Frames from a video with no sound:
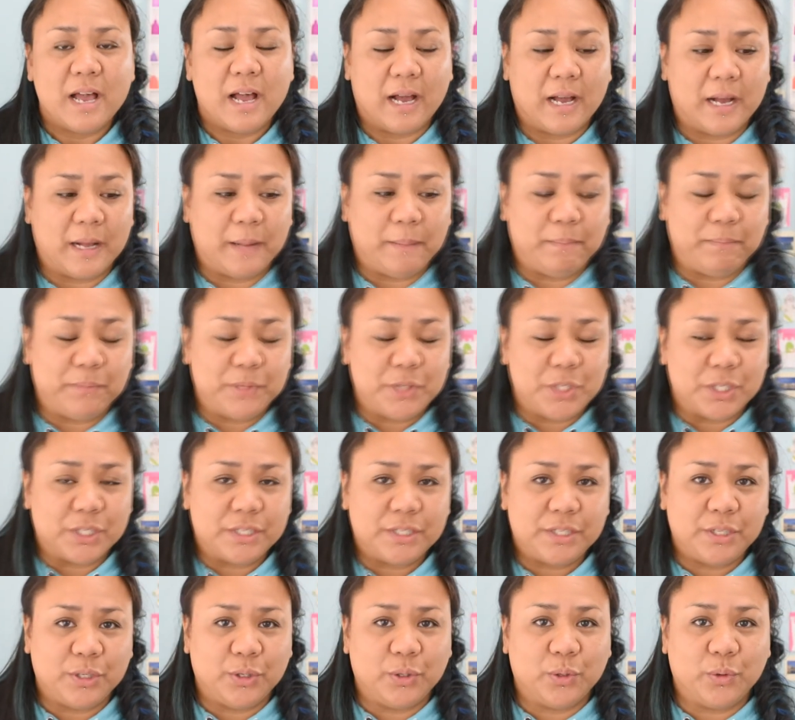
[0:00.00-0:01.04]
Um,
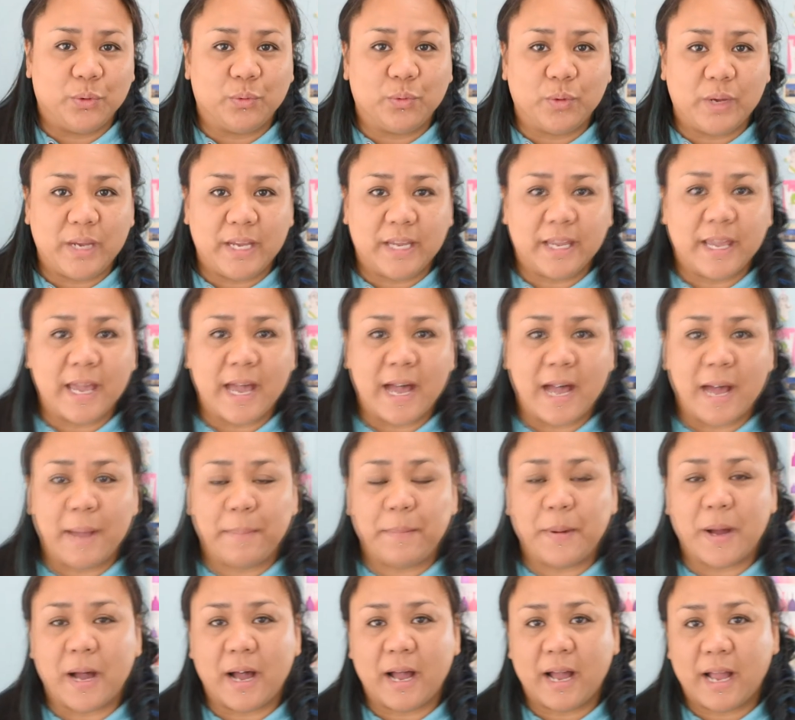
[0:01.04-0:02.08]
just to
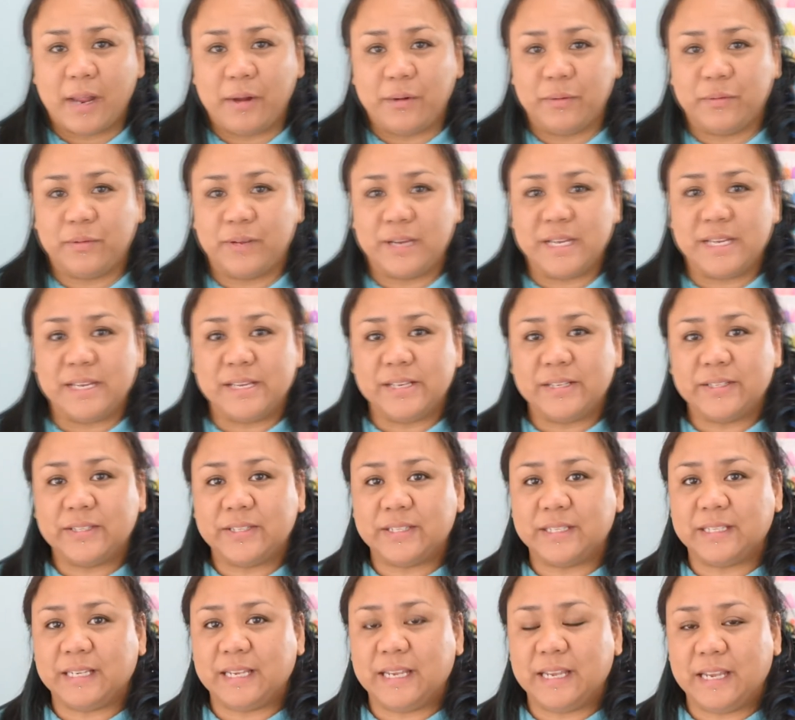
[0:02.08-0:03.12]
recap, I
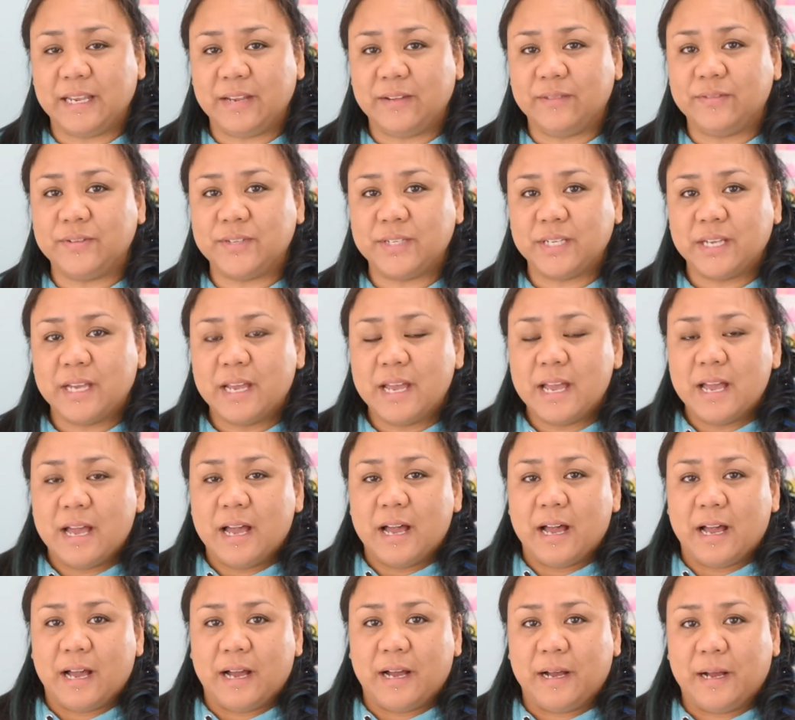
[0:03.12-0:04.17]
received
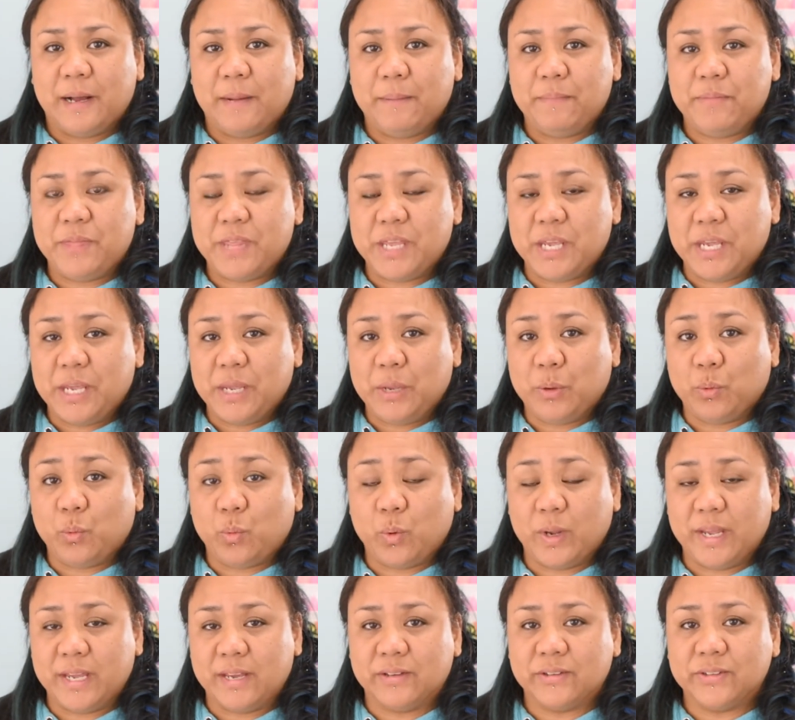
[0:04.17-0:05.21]
um, the
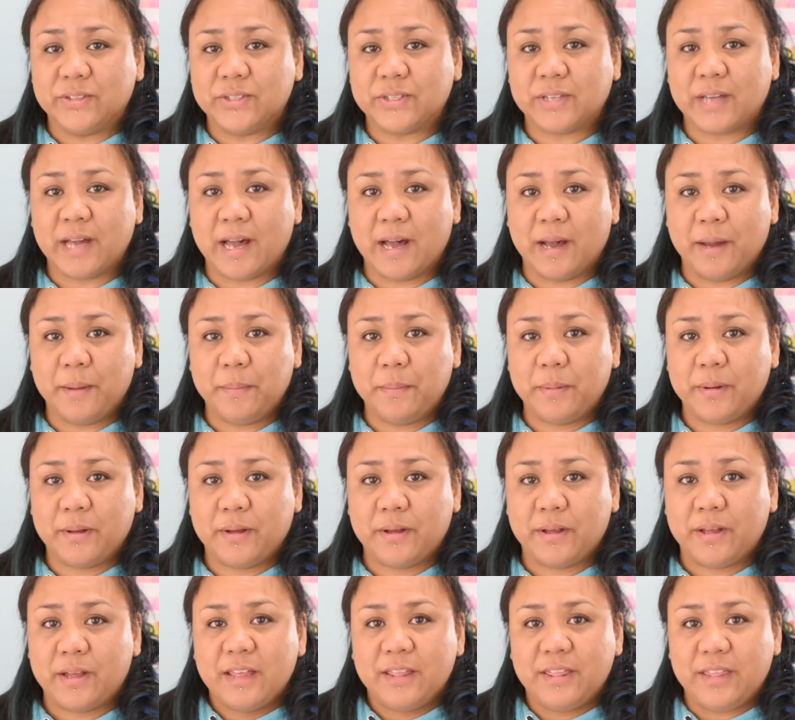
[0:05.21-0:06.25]
wings cup,
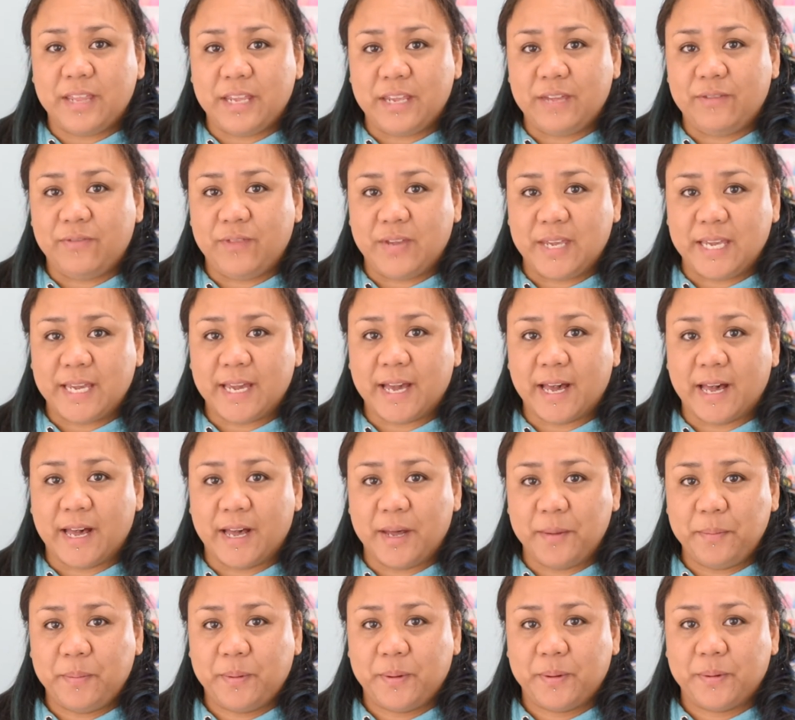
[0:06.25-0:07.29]
the V
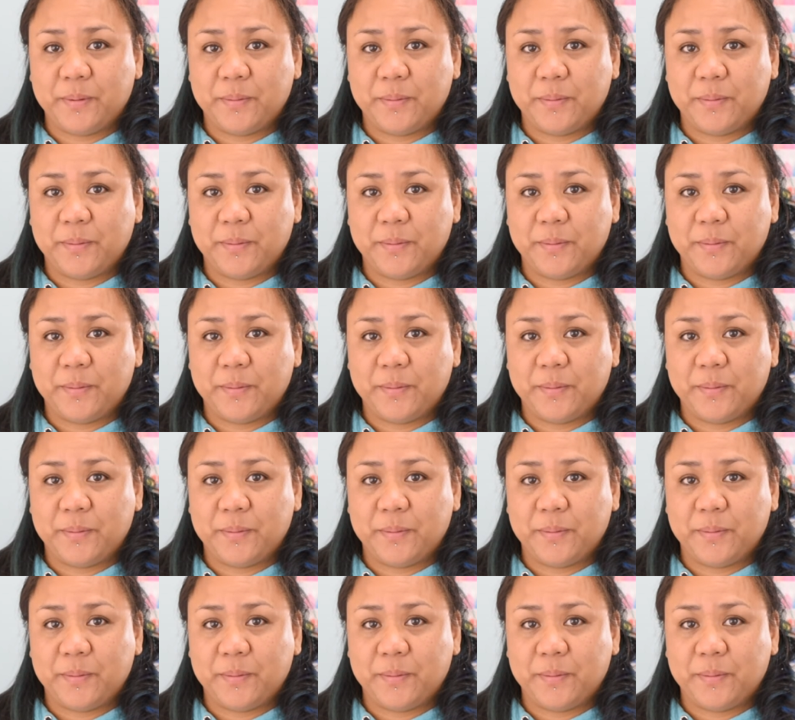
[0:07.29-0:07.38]
cup,